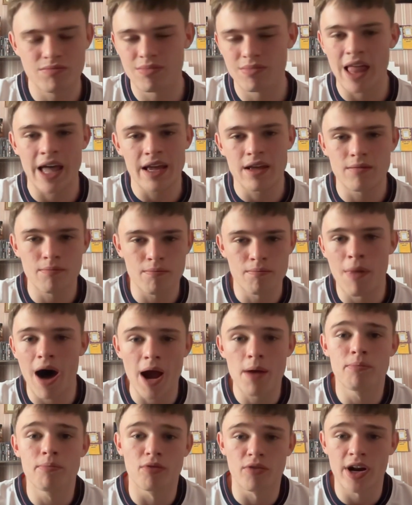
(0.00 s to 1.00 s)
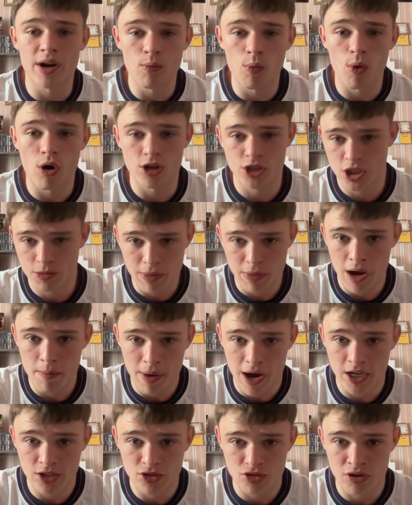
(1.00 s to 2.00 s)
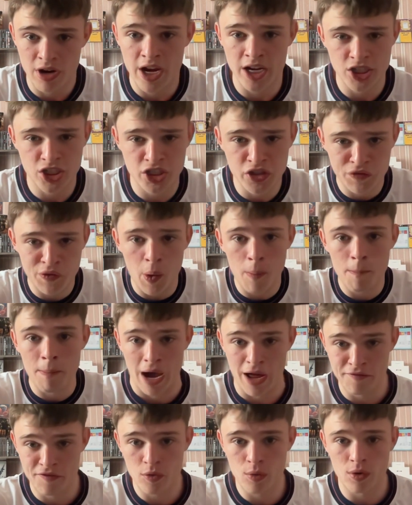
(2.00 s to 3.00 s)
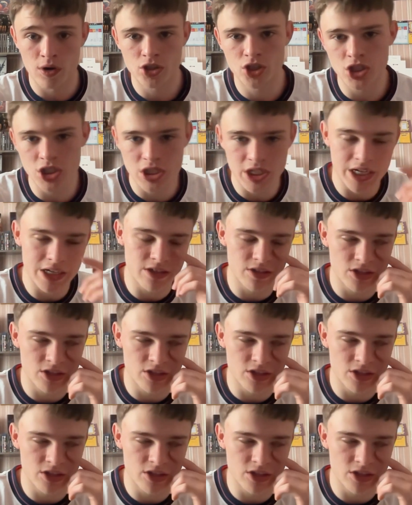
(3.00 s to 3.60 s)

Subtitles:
like brainwashed by Padre, and she felt bad for what she did,